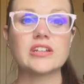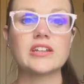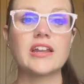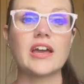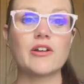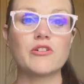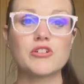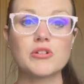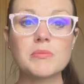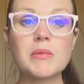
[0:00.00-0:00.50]

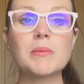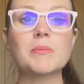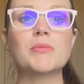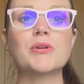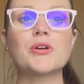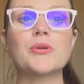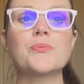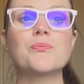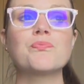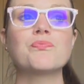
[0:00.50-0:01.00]
Now
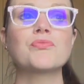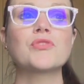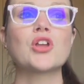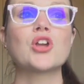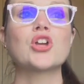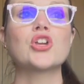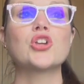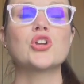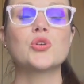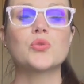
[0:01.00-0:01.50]
remember,
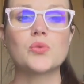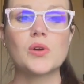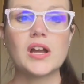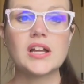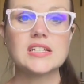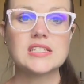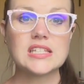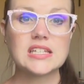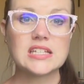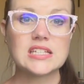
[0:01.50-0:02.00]
your
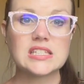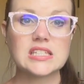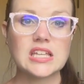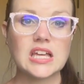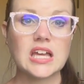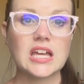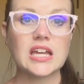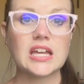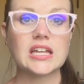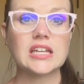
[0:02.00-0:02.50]
rising
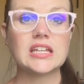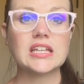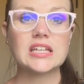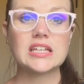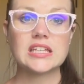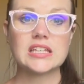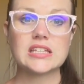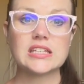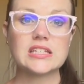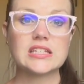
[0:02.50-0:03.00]
sign
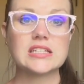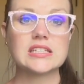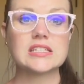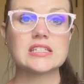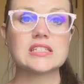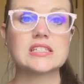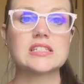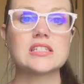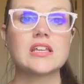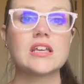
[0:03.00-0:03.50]

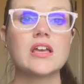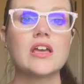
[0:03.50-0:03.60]
is